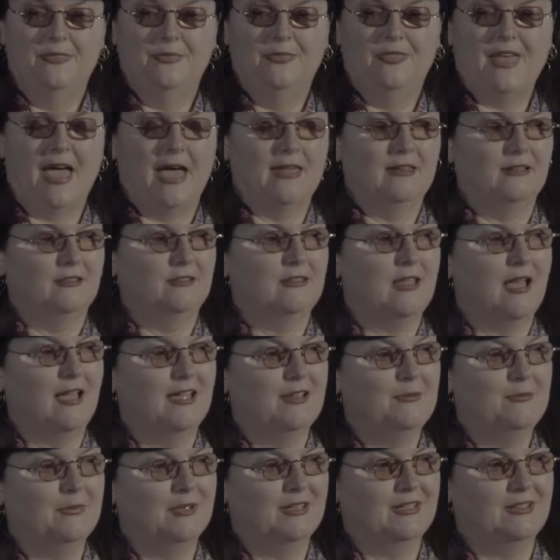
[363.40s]
That
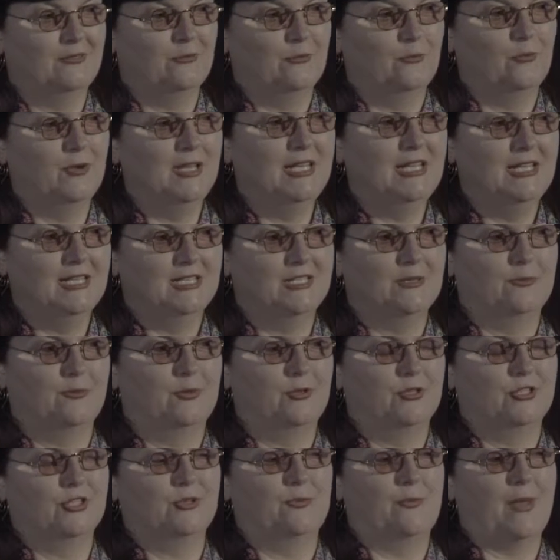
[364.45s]
alignment, we need to
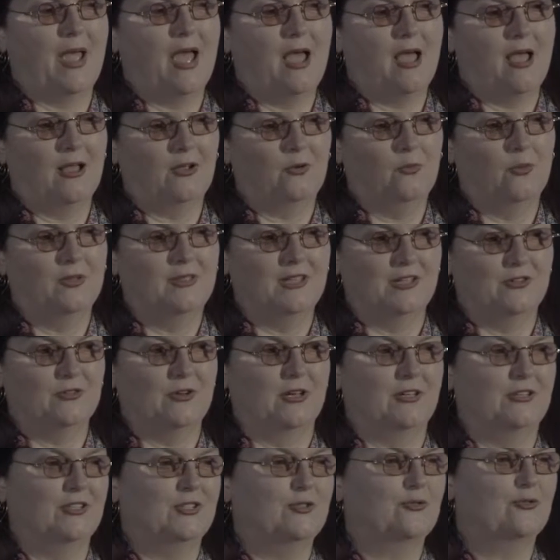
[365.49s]
push back when they
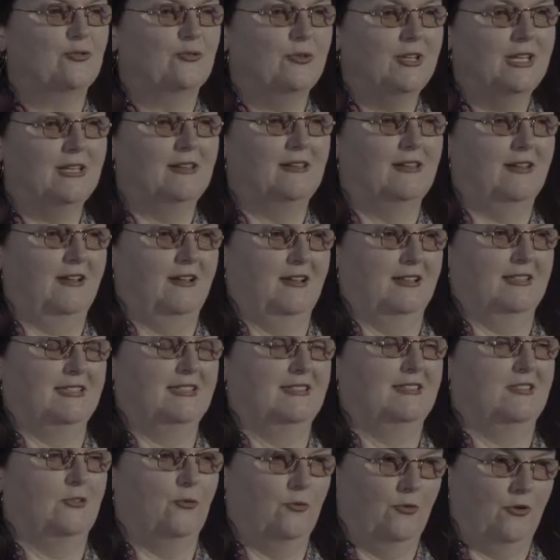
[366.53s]
try to treat
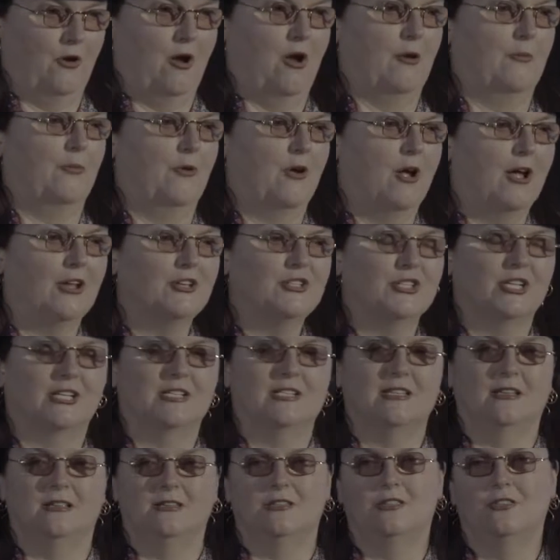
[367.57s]
us or our
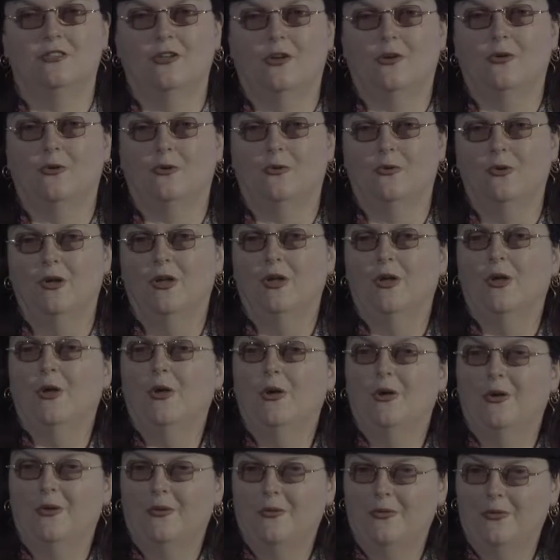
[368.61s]
projects as though
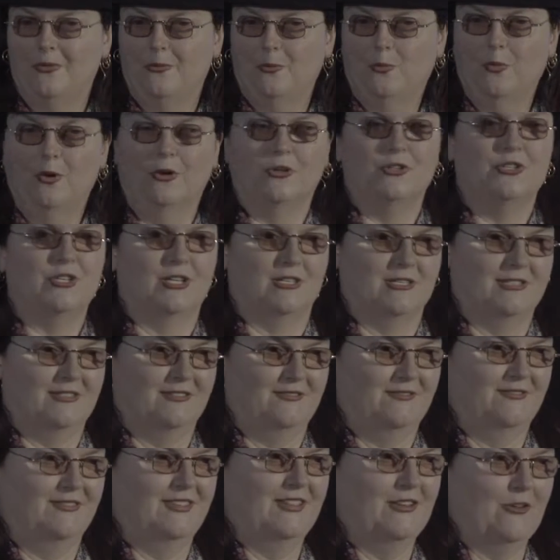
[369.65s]
we're just,
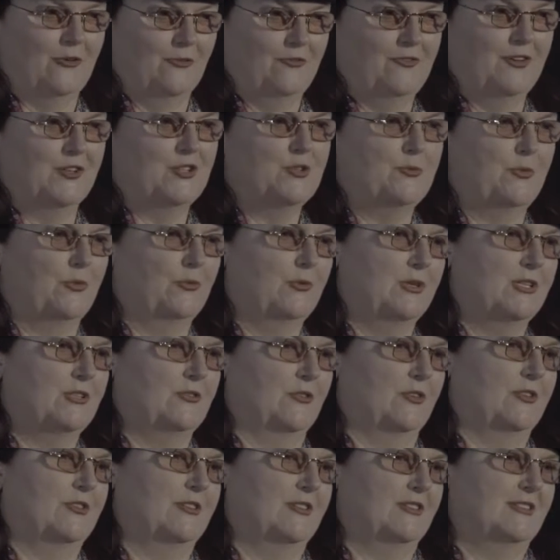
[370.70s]
fungible
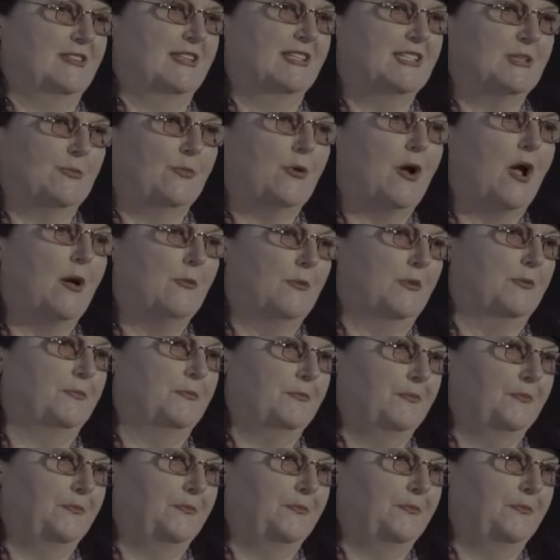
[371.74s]
resources. That's a problem.